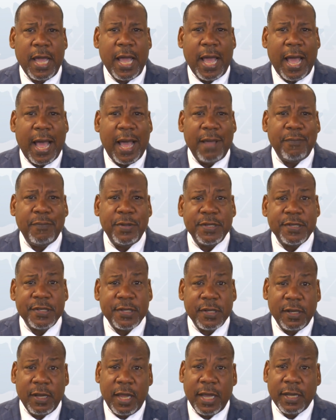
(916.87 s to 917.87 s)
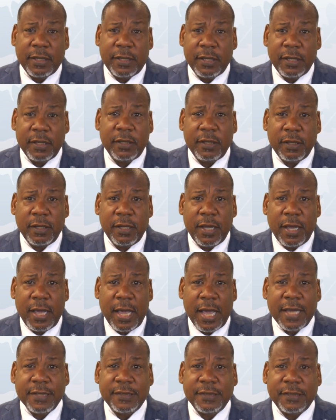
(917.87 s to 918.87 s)
I've been selected
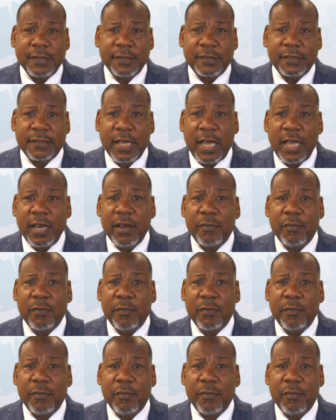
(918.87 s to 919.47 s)
as the state of